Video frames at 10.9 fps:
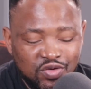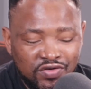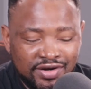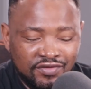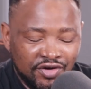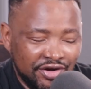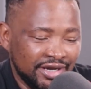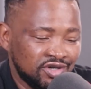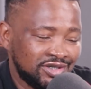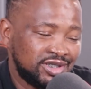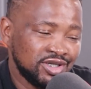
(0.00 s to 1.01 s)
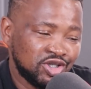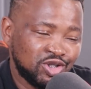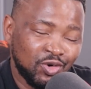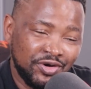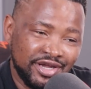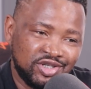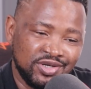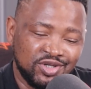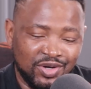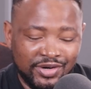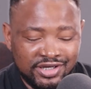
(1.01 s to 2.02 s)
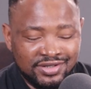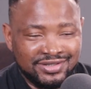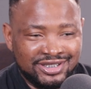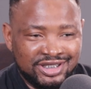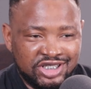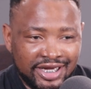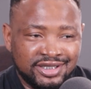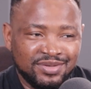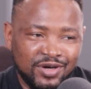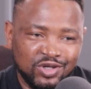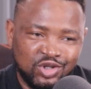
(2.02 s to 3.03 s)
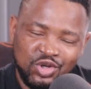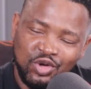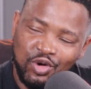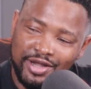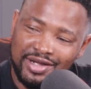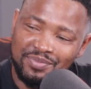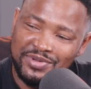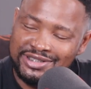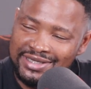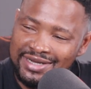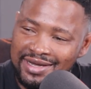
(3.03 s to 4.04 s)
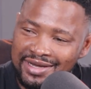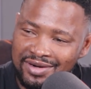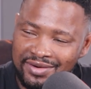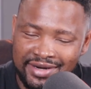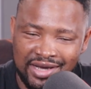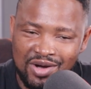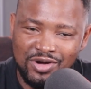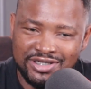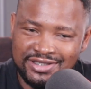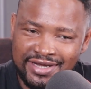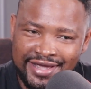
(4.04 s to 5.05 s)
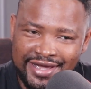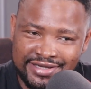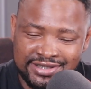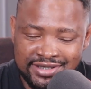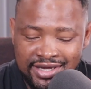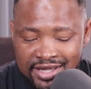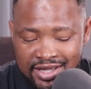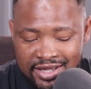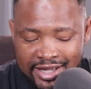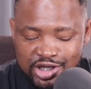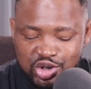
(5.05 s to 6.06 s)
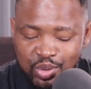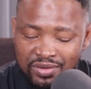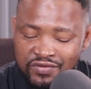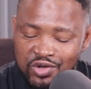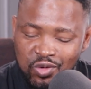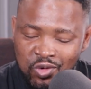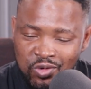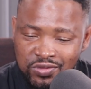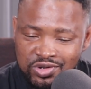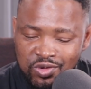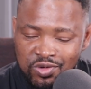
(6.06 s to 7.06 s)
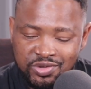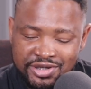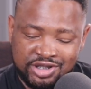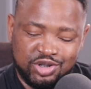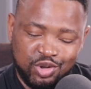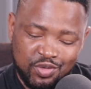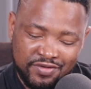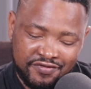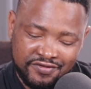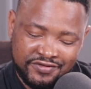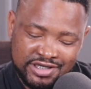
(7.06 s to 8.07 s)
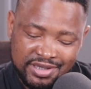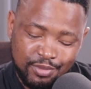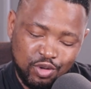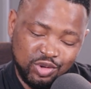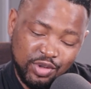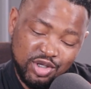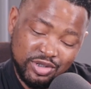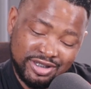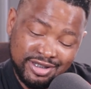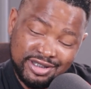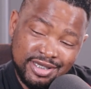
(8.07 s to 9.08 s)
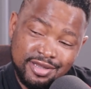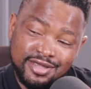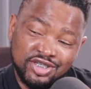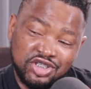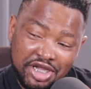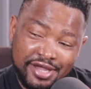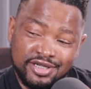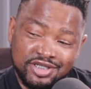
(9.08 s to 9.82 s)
got a very interesting story, actually. So I want to chat about you growing up at Etinaga, right? How was it as a 12-year-old all the way until you were 15? Because when you were 16, things changed.